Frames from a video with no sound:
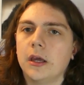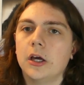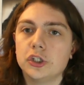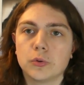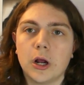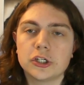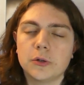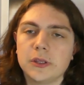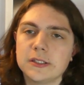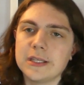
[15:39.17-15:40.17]
Daraja
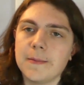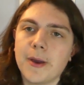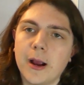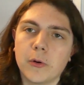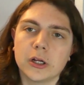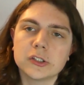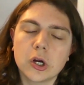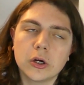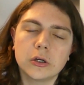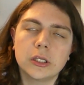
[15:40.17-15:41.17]
with the same power as
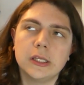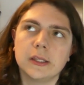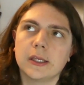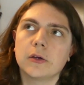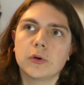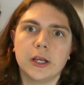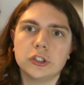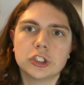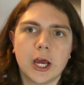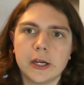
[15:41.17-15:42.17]
her. He can like create
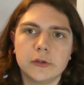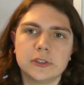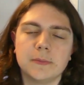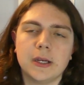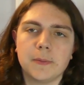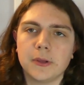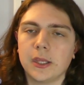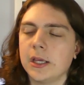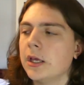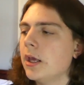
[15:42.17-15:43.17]
shadows and
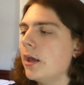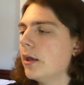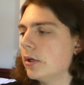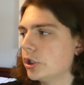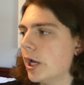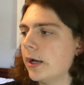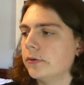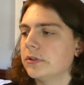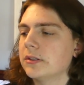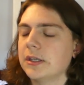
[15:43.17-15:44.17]
manipulate
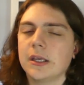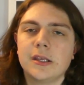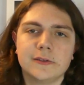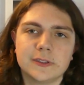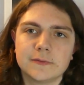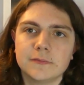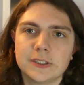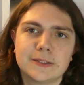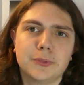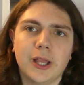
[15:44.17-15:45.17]
shadows. That's like his
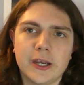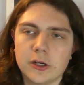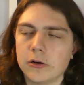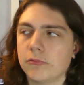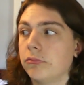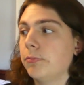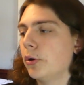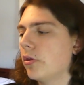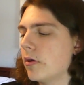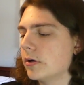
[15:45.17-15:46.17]
splendor,
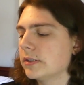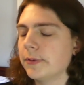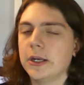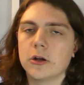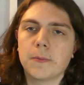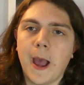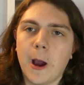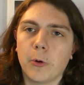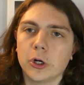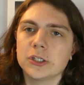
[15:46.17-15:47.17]
both of their splendor
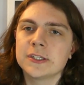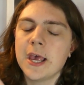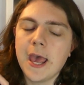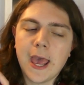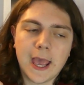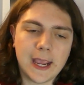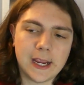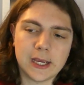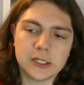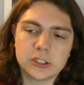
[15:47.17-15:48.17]
powers.
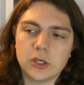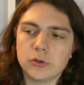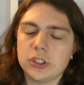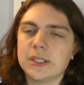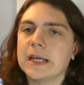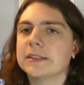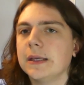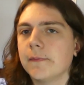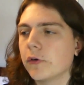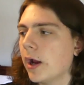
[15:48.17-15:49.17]
And so she's asking
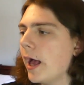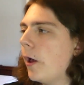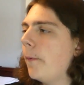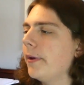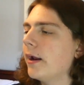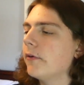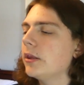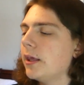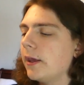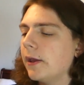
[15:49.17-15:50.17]
him for help and
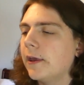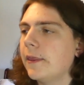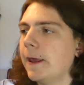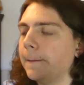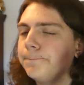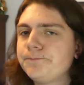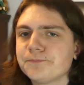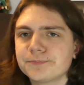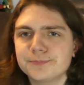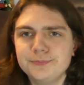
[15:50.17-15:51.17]
everything, and then
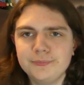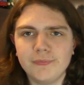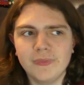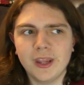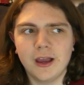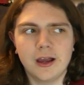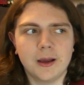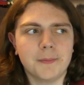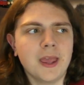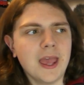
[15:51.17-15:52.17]

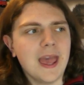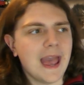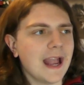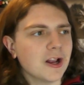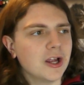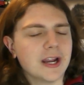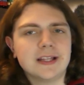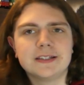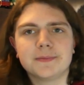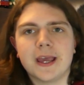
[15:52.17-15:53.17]
Ekon ends up